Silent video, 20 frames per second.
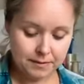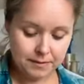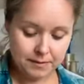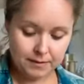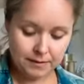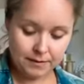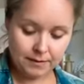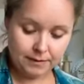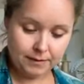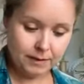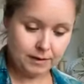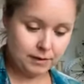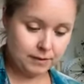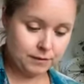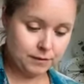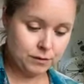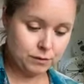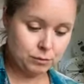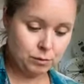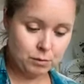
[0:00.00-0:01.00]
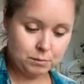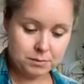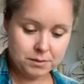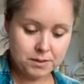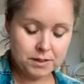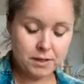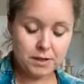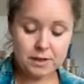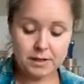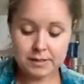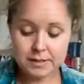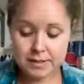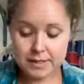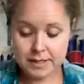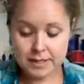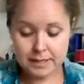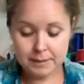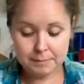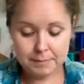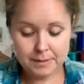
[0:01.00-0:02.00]
I think I've swapped sides
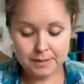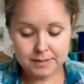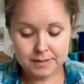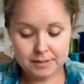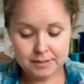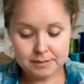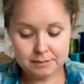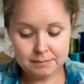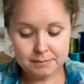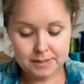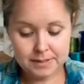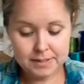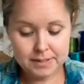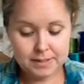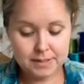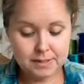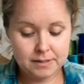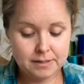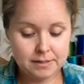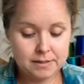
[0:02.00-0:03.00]
here, but it doesn't matter.